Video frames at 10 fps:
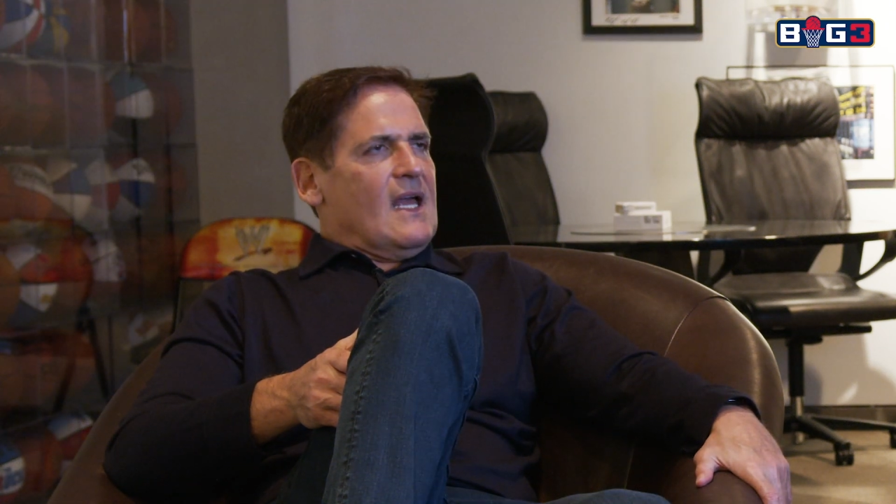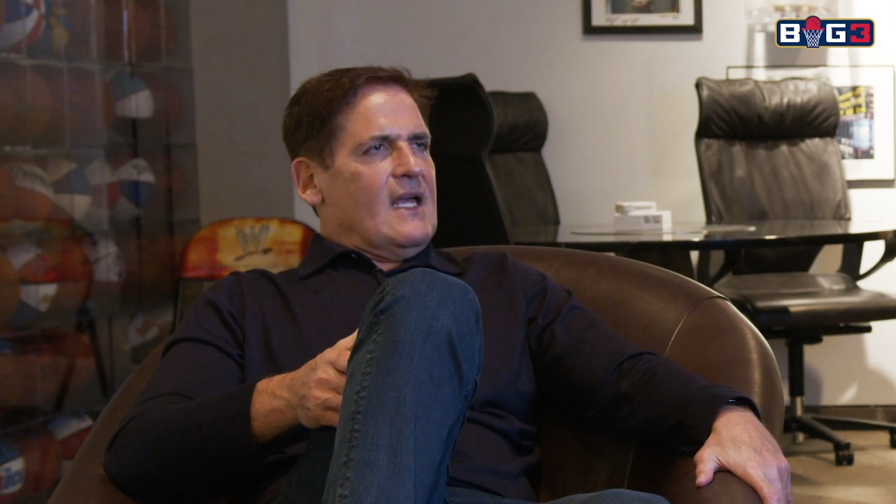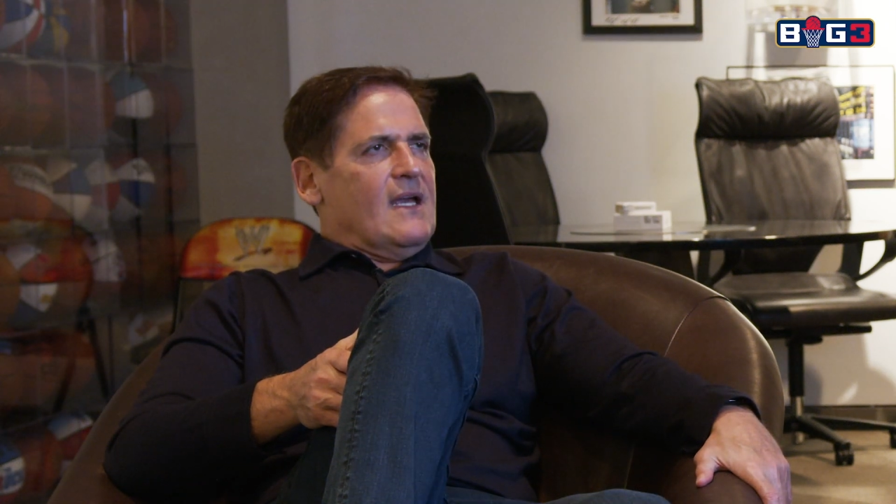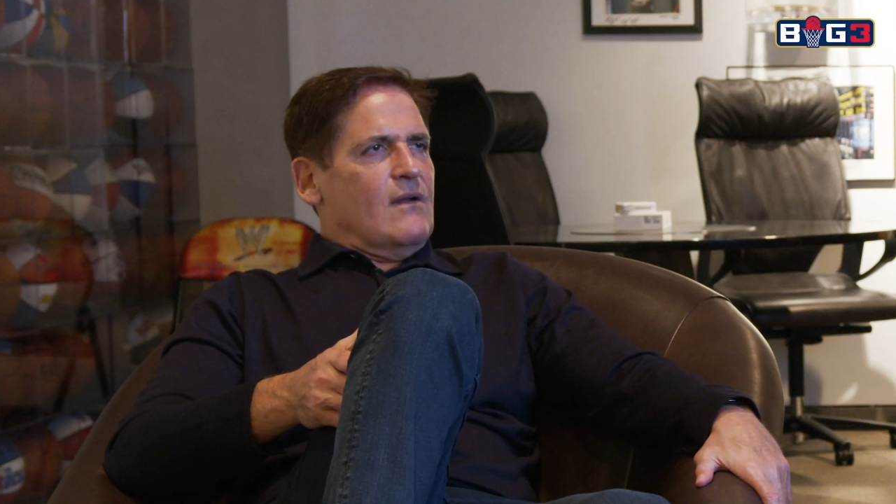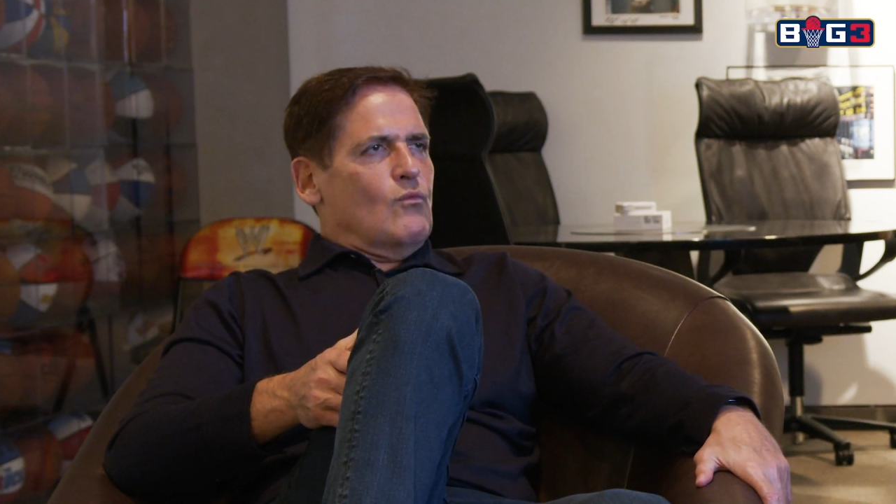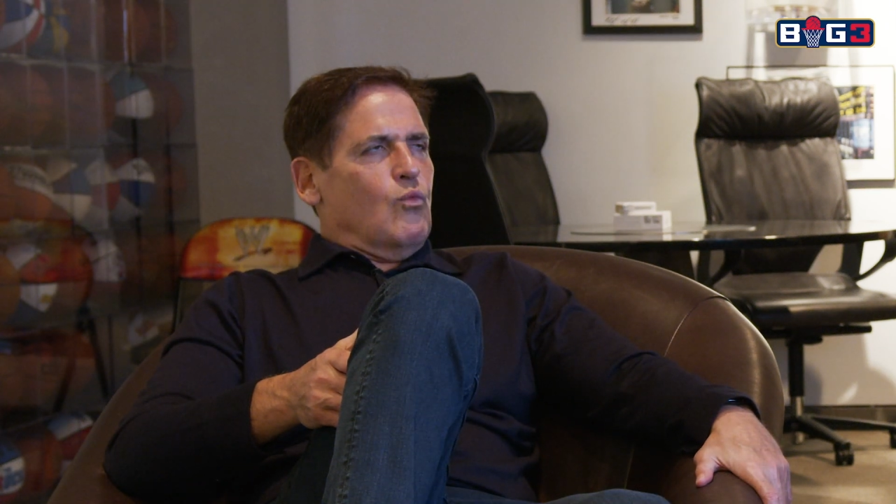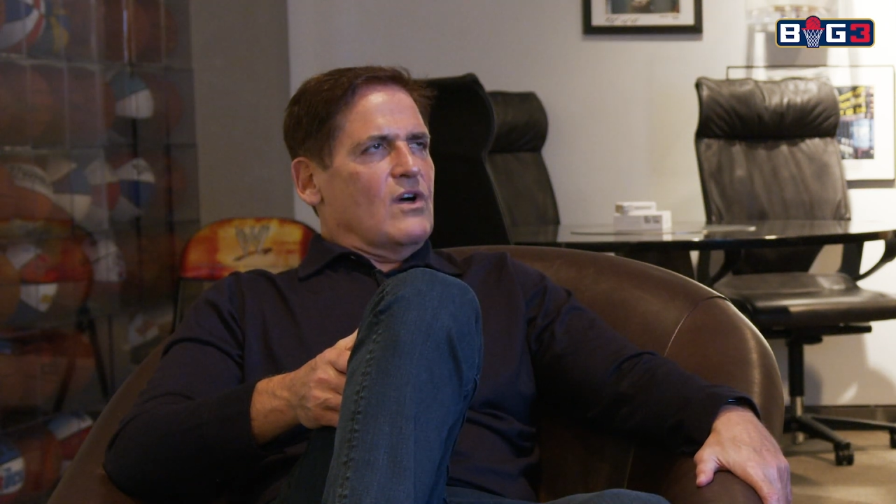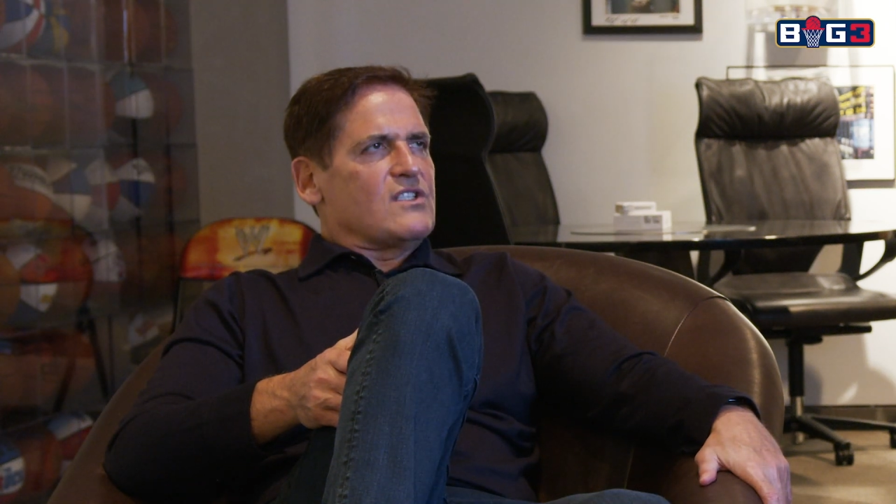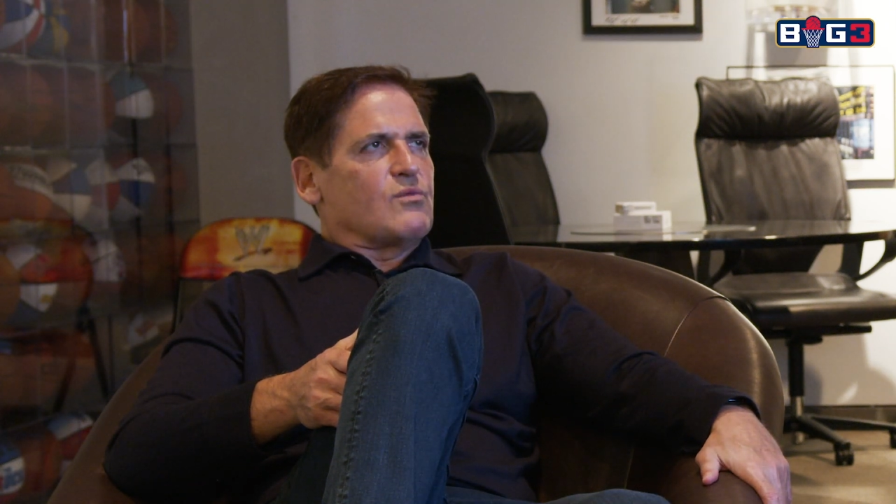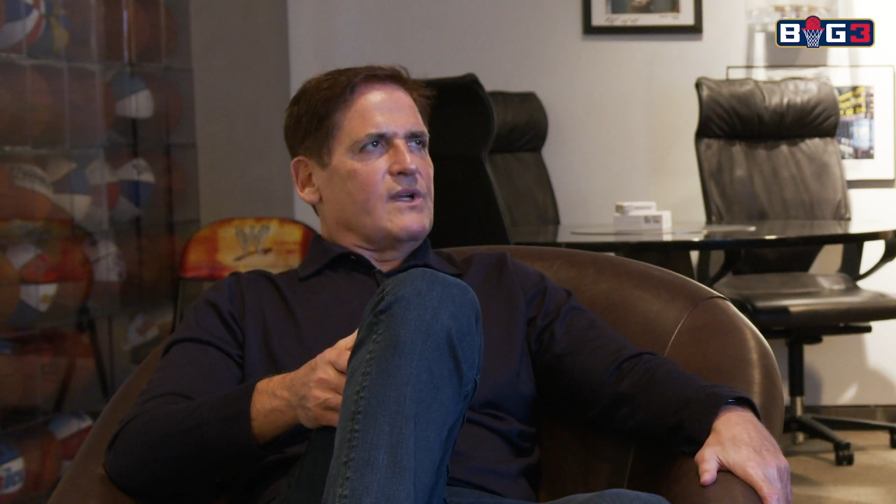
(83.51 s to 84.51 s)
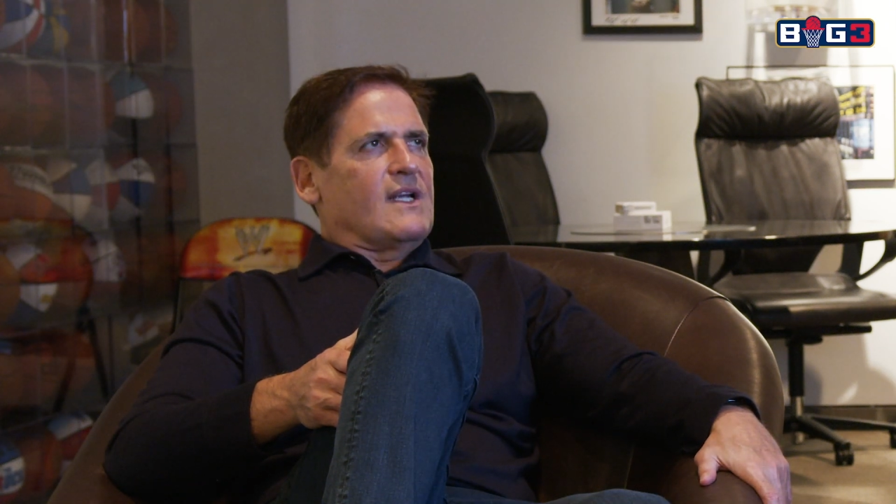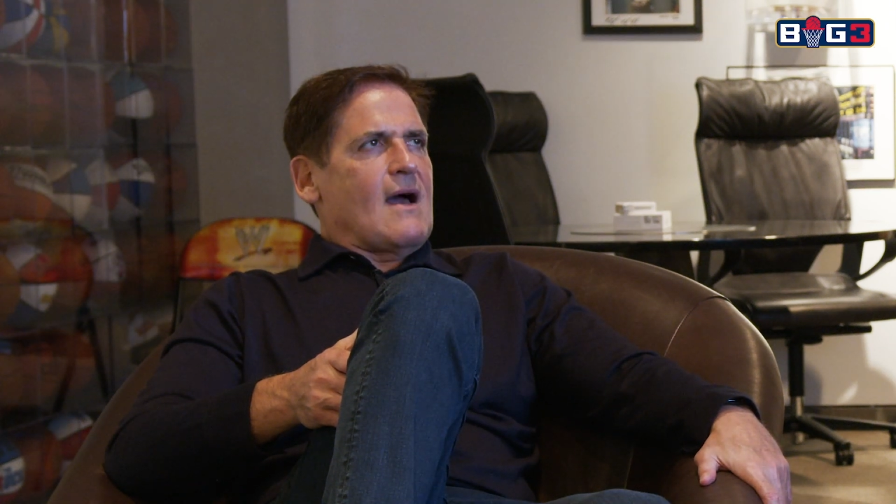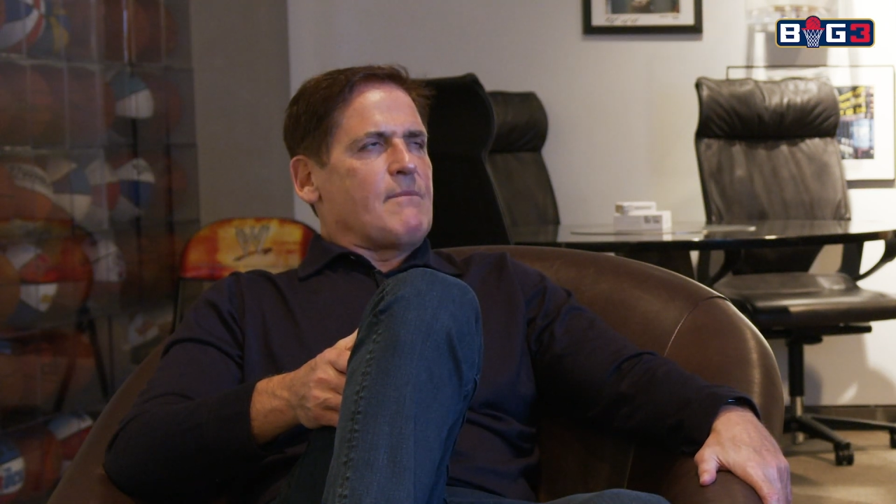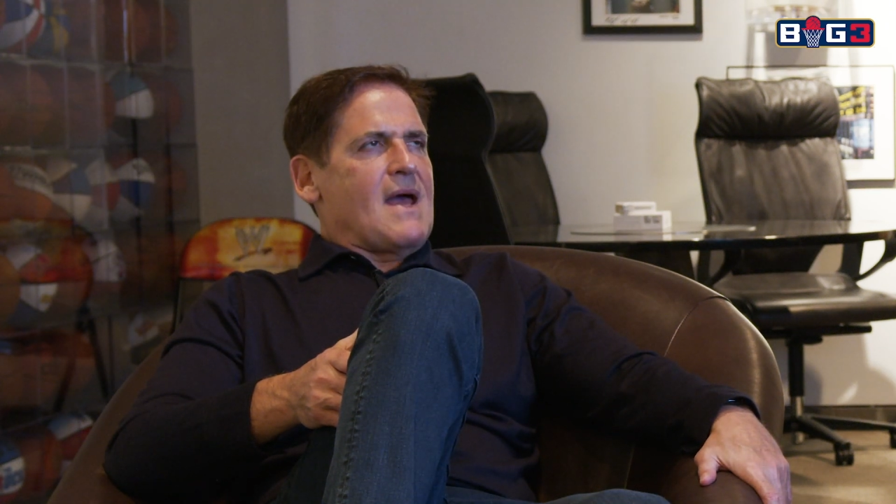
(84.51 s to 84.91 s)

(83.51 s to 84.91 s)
And once we got